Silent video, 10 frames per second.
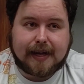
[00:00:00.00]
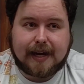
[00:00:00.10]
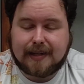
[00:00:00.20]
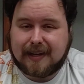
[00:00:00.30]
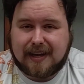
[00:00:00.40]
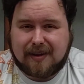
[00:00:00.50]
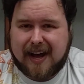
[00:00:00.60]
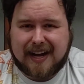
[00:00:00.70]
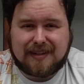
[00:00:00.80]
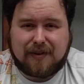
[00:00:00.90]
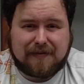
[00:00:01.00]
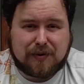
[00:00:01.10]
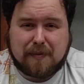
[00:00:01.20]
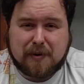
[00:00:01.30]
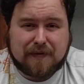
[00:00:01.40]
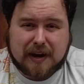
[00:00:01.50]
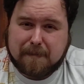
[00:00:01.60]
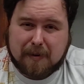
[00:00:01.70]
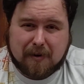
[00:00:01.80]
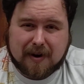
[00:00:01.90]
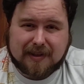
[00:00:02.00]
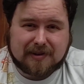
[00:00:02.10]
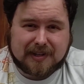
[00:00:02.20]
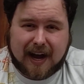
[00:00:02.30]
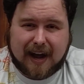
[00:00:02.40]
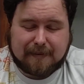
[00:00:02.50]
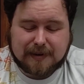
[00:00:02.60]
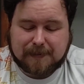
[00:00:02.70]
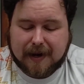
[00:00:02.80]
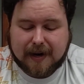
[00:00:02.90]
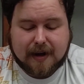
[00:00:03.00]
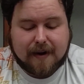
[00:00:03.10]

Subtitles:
In case, like, I guess if you have to remove their board, there's times, but